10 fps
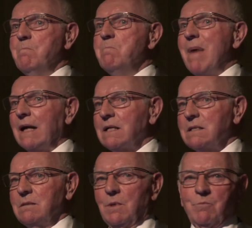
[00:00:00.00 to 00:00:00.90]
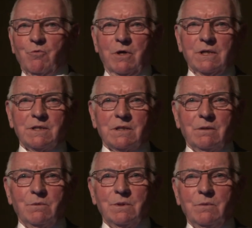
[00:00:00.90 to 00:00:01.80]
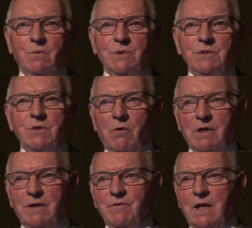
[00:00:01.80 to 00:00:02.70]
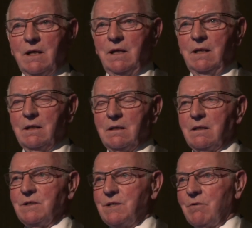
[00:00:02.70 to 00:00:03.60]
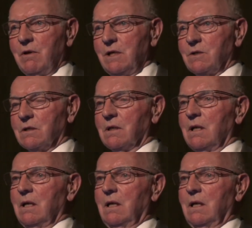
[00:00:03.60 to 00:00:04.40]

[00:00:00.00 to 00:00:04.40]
maximum risk was not given any consideration.